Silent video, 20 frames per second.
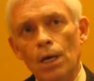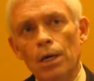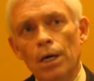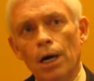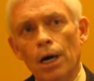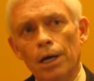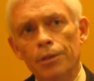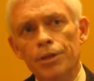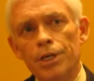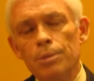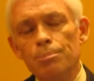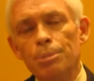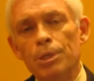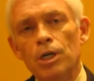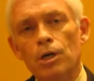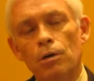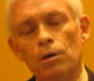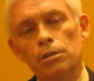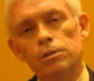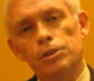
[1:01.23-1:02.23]
I think
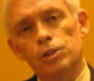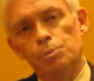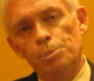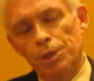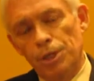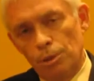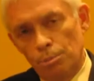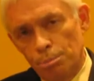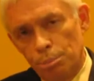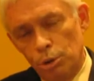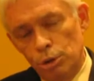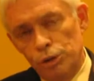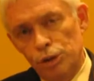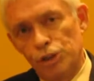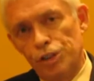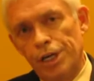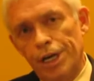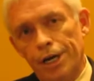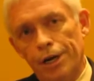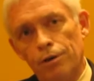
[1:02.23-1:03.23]
because there's been a push
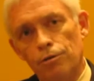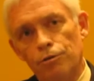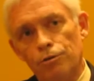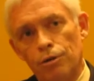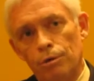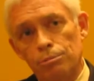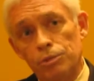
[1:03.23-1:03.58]
down from